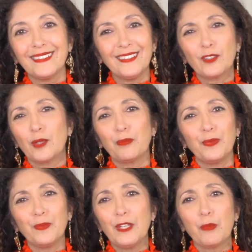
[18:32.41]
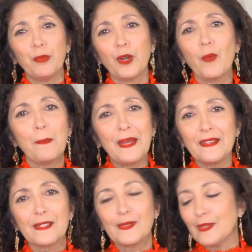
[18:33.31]
You can even put a wet
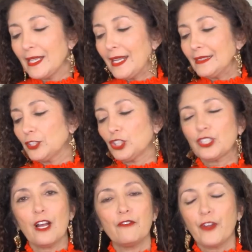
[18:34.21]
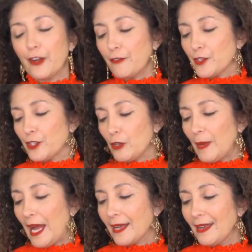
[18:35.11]
bathing suit in it. It's just a very versatile
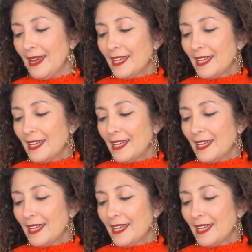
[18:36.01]
bag.